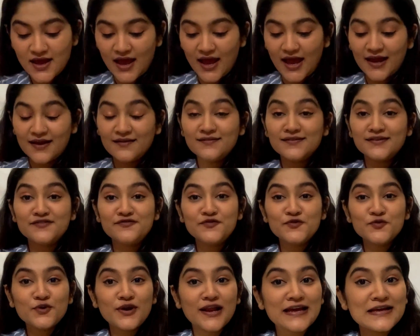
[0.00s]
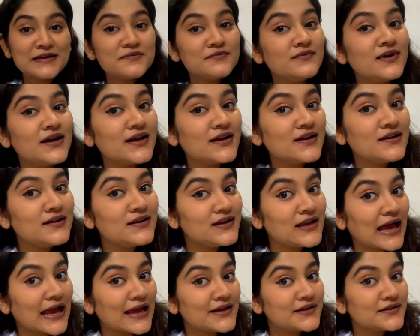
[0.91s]
and if you like my
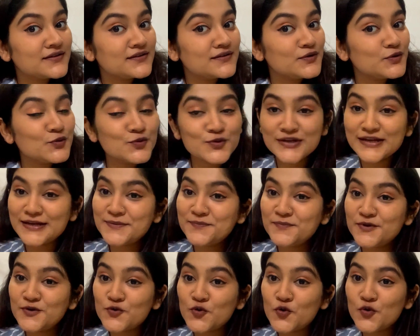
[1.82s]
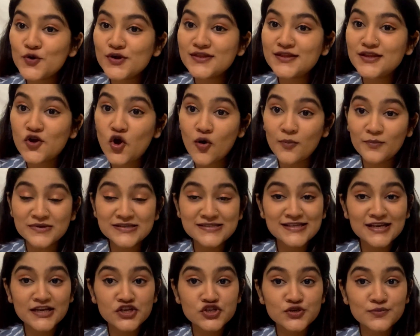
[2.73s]
liner, do let me know in the comment
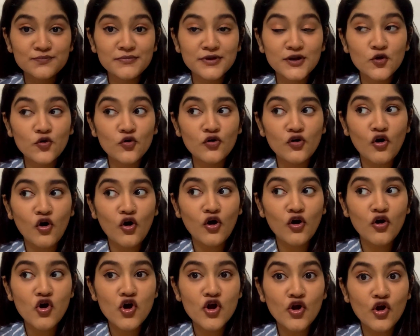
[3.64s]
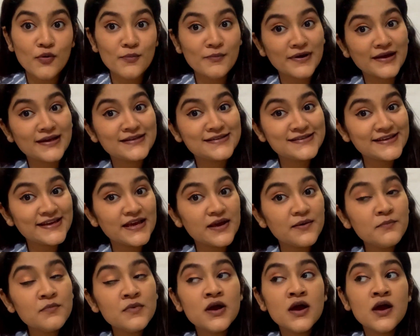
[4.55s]
section below or on my
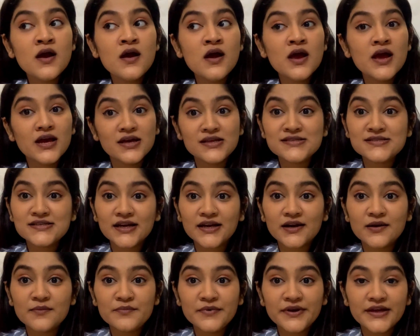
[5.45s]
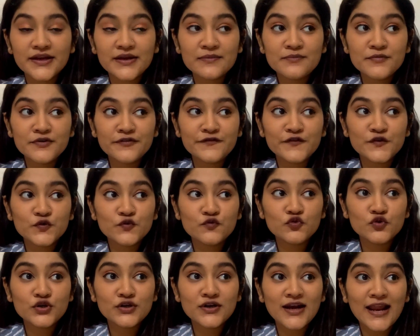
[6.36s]
Instagram DM if you
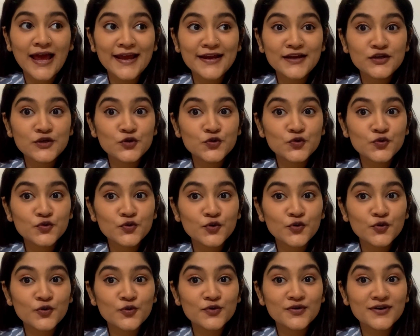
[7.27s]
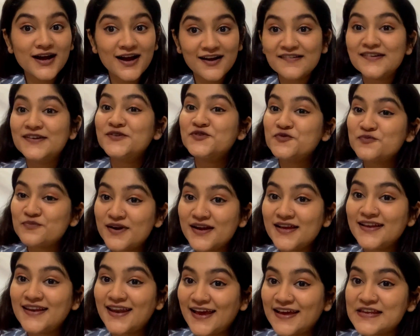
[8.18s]
would like to know how I do
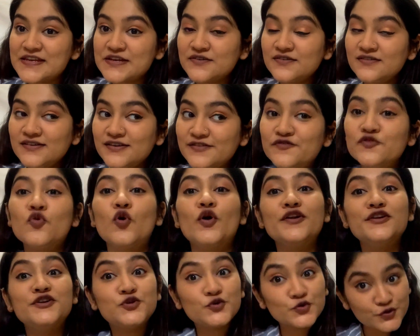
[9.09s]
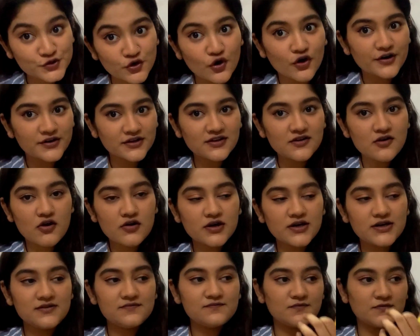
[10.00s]
my liner. If you want a tutorial on
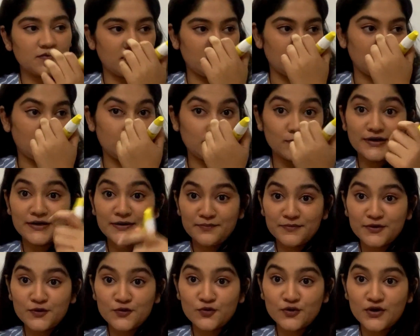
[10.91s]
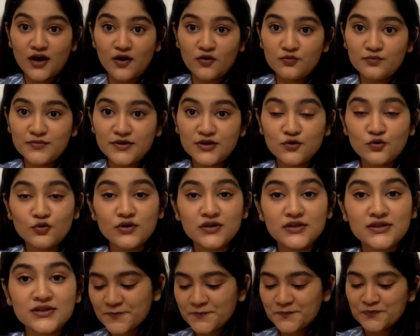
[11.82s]
it, do let me know down below,
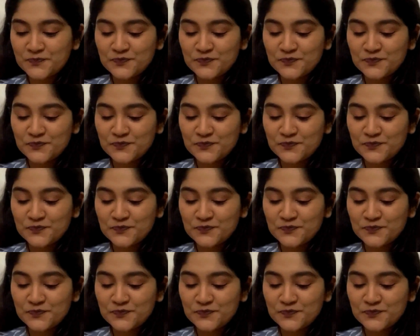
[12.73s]
and